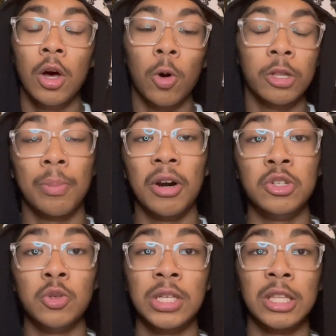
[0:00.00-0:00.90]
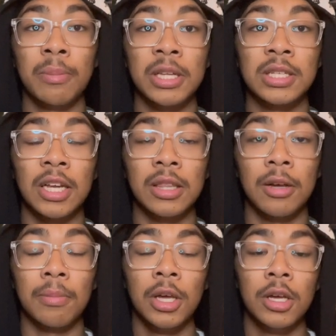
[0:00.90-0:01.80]
Only the person who sent them in sent
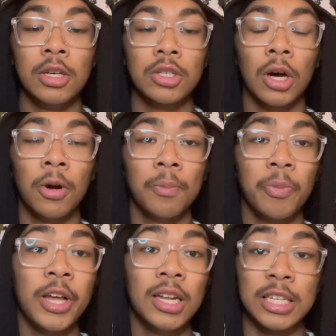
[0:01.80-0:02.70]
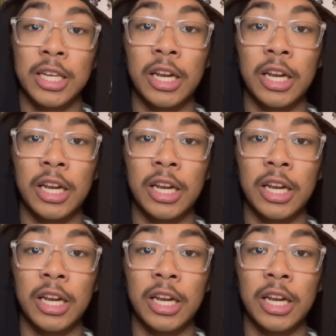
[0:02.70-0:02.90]
them. So let's get